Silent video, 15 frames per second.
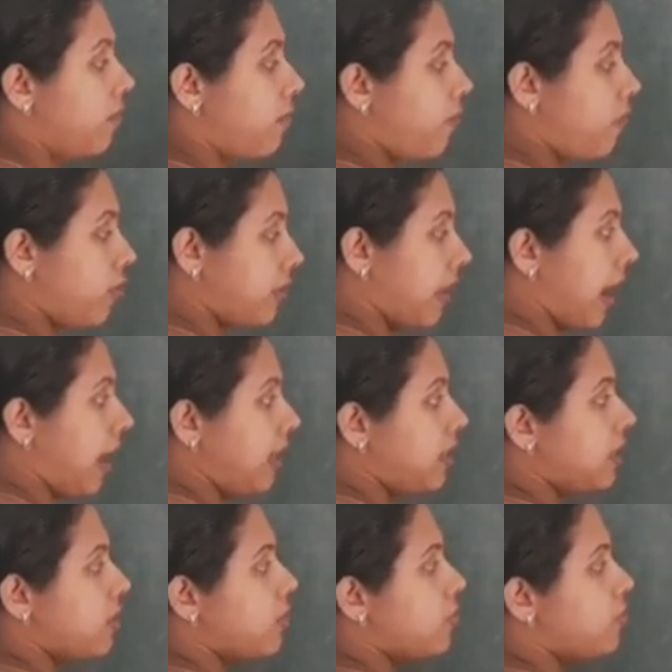For
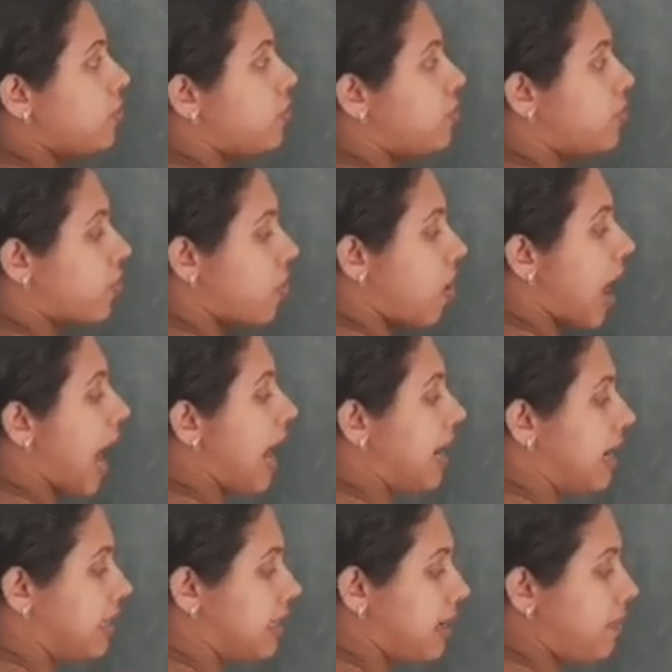that, you draw
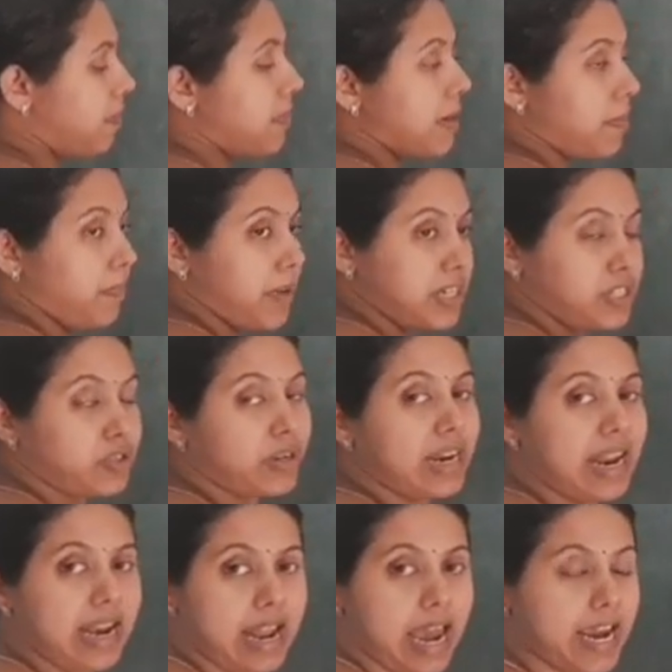another
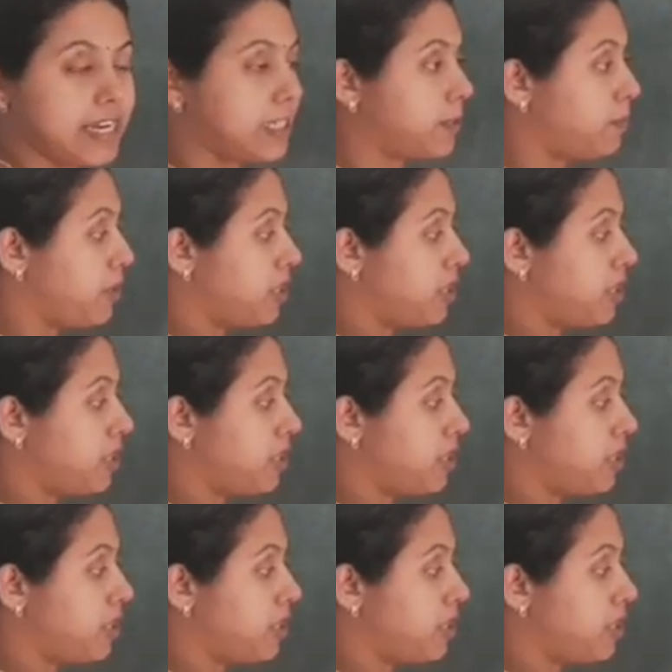perpendicular lines